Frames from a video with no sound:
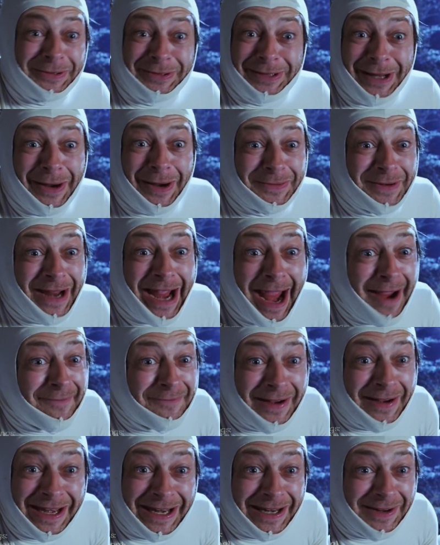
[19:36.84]
mocap
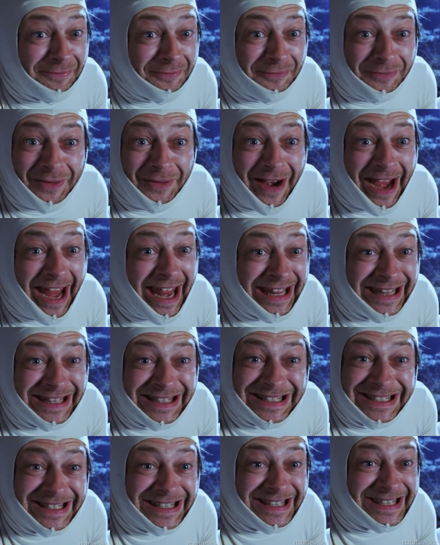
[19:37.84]
suit with sensors
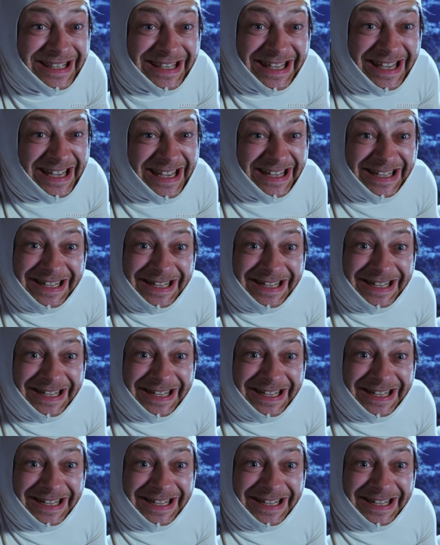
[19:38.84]
placed on